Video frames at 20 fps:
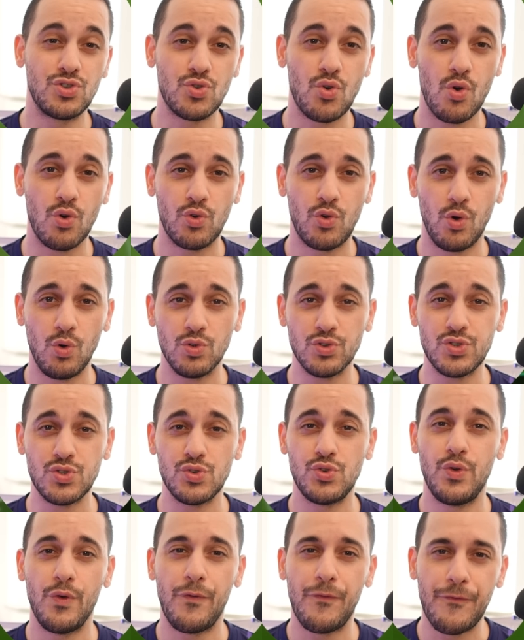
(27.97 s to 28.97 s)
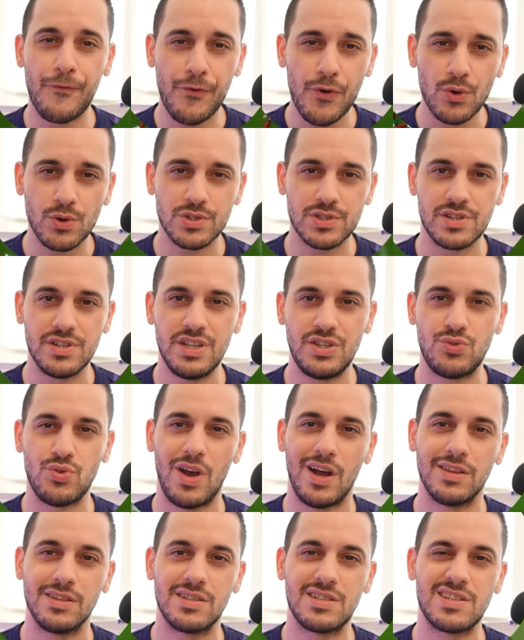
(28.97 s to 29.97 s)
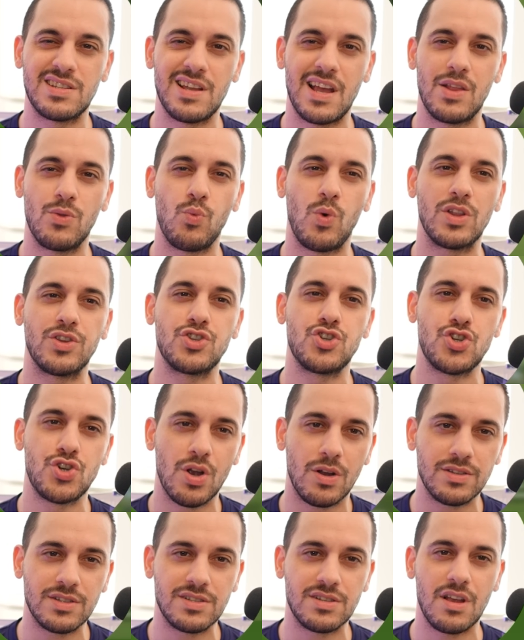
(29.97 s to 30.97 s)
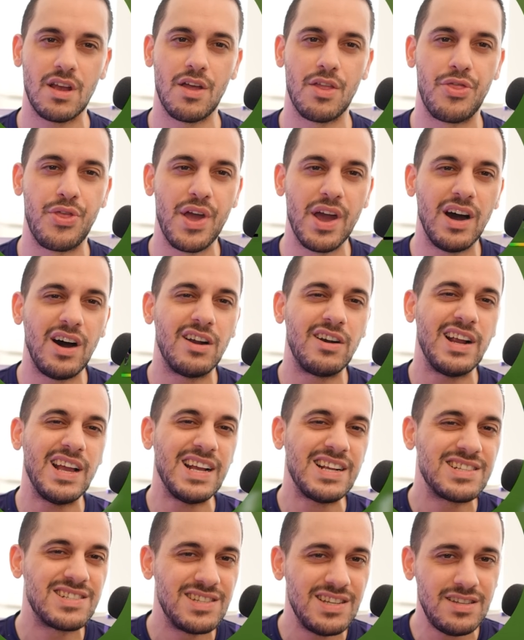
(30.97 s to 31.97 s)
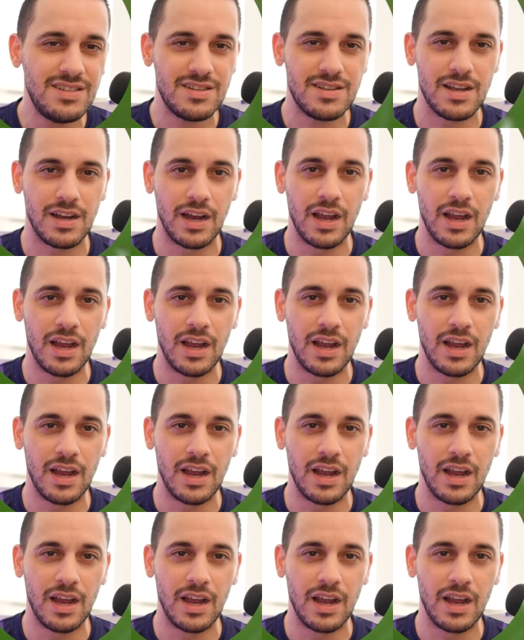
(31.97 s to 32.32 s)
score goals, you first need to understand what shots there are existing.